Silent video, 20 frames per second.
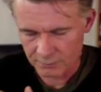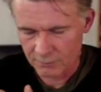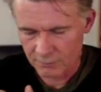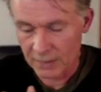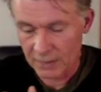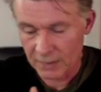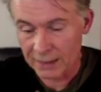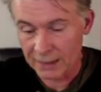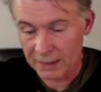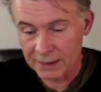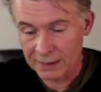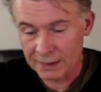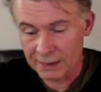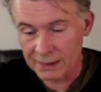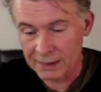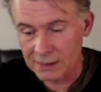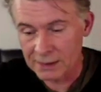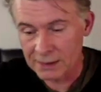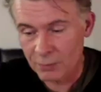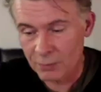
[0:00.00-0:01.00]

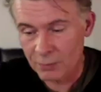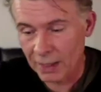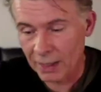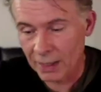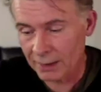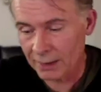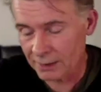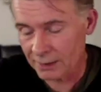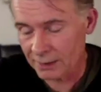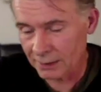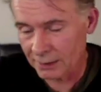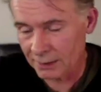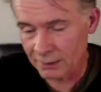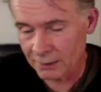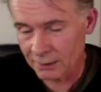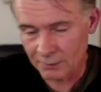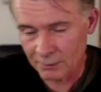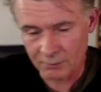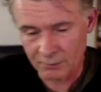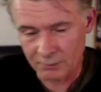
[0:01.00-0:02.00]
anticipating,
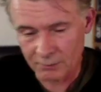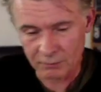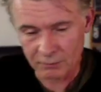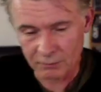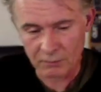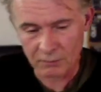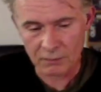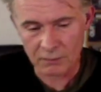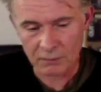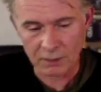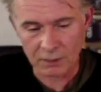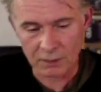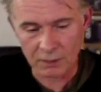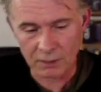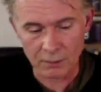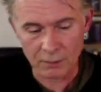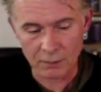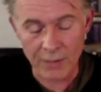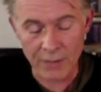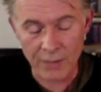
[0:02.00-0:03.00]

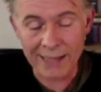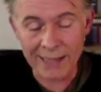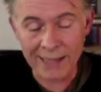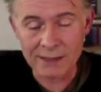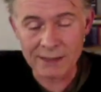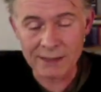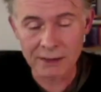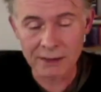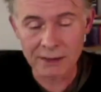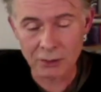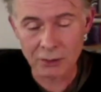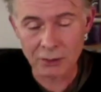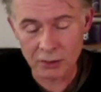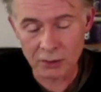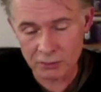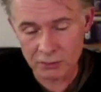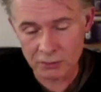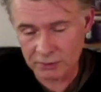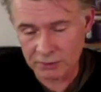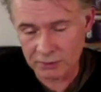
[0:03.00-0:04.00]
passing it on
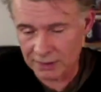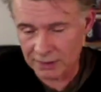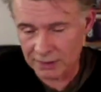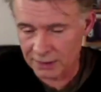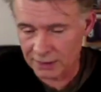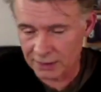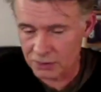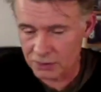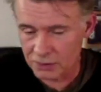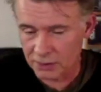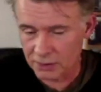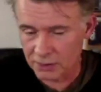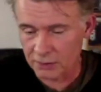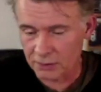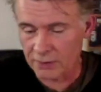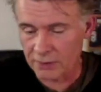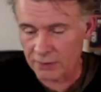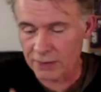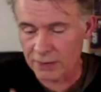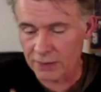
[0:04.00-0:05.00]
to the next
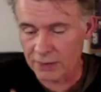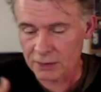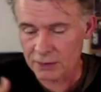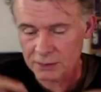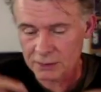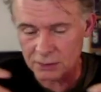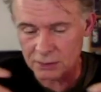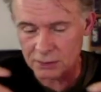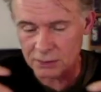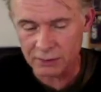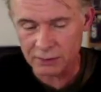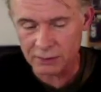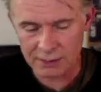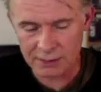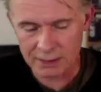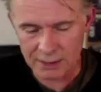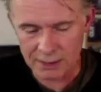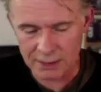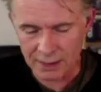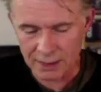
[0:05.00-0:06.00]
generation. So there
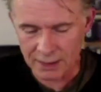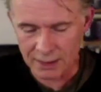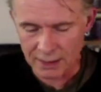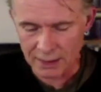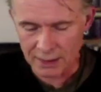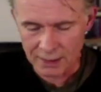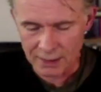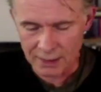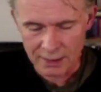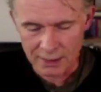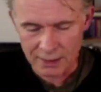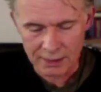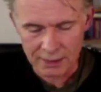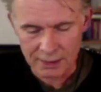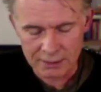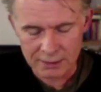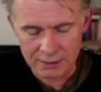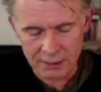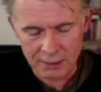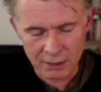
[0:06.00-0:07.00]
is
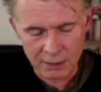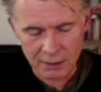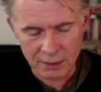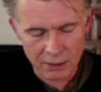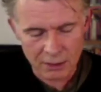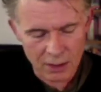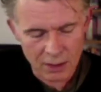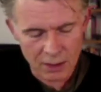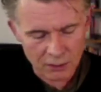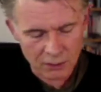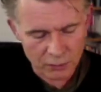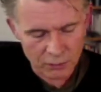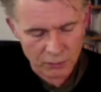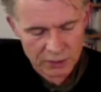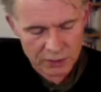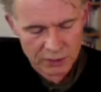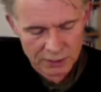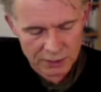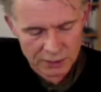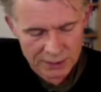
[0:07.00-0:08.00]
a lot
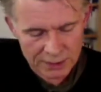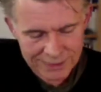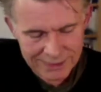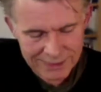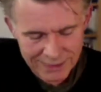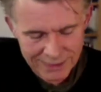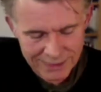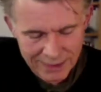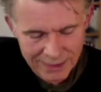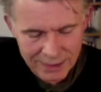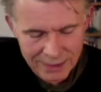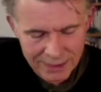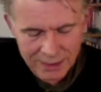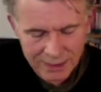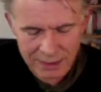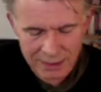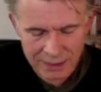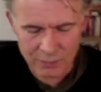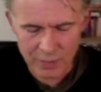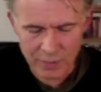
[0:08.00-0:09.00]
which is in
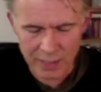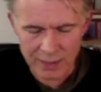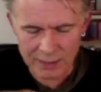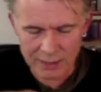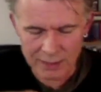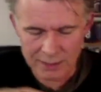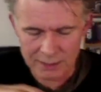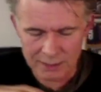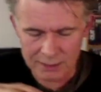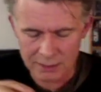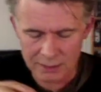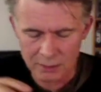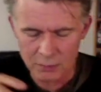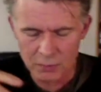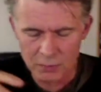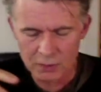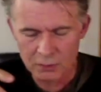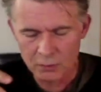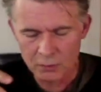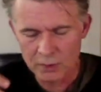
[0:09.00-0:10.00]
the spaces
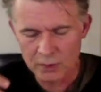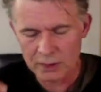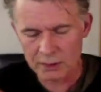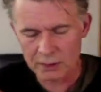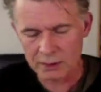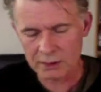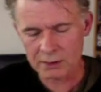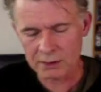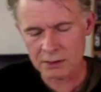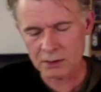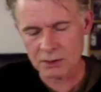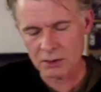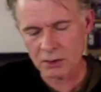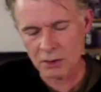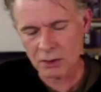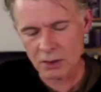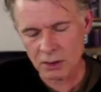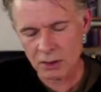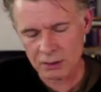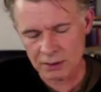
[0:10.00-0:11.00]
in between. It's
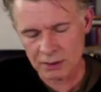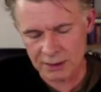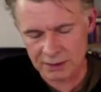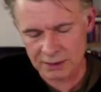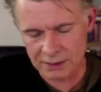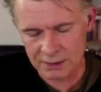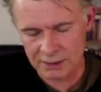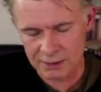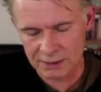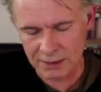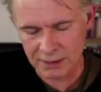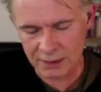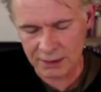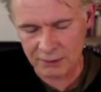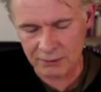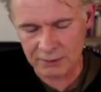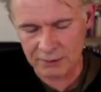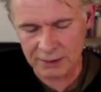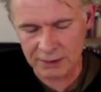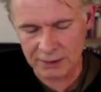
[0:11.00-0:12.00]
not
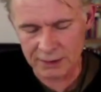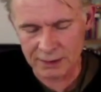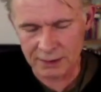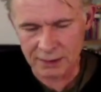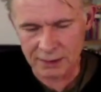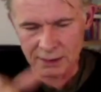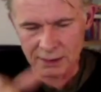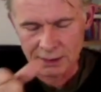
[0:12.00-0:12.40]
necessarily